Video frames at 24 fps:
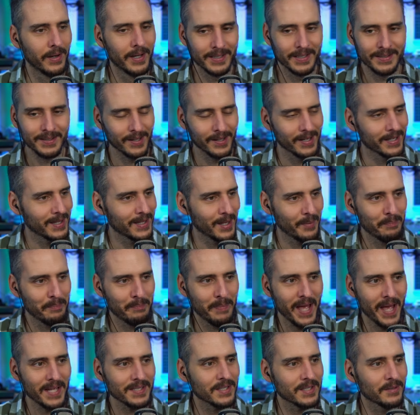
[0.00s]
It's like the
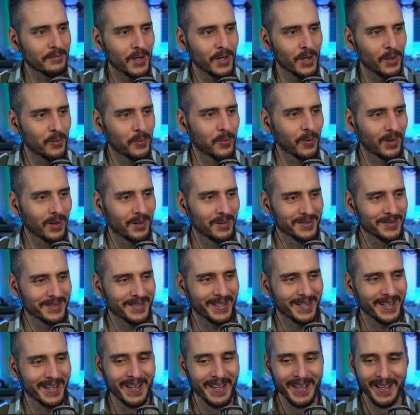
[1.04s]
best of all worlds.
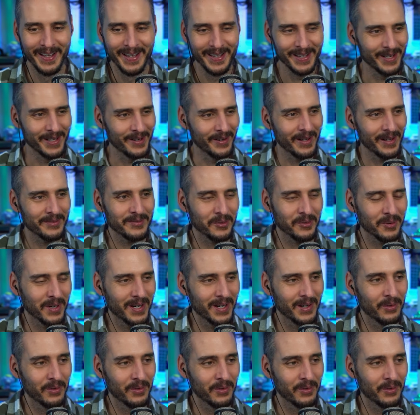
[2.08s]
Like you don't have to worry.